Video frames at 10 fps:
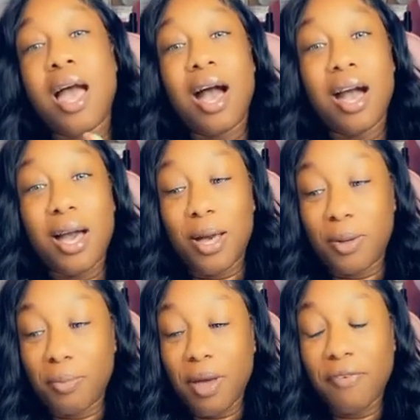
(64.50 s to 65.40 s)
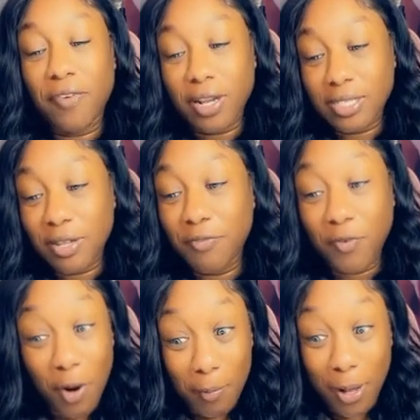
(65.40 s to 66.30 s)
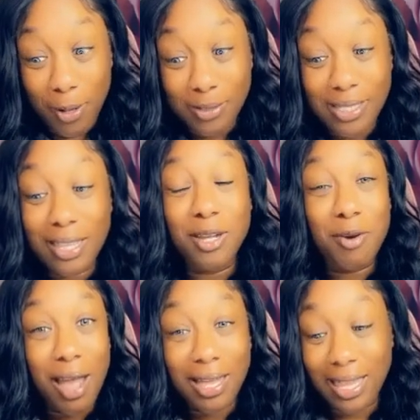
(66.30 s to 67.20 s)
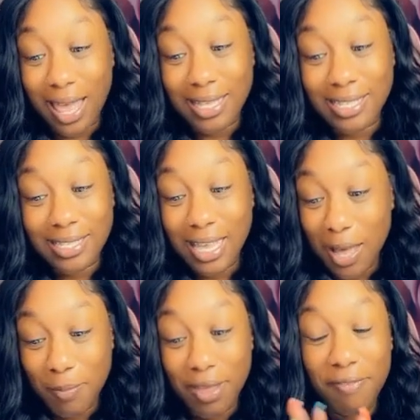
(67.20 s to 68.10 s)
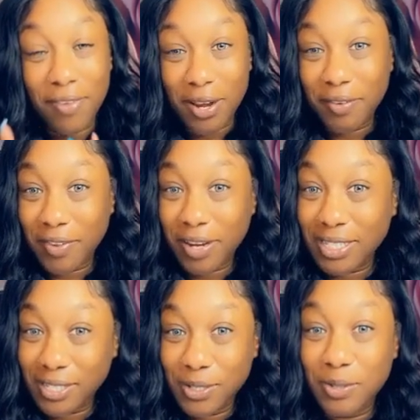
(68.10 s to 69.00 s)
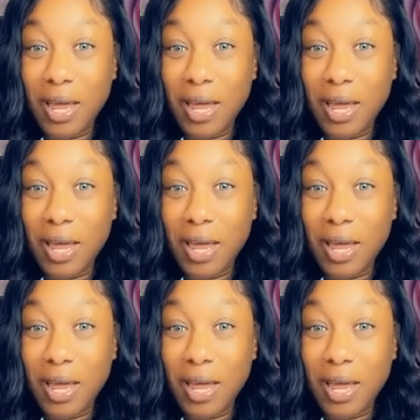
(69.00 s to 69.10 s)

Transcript: first and foremost, the Croc class is coming very soon.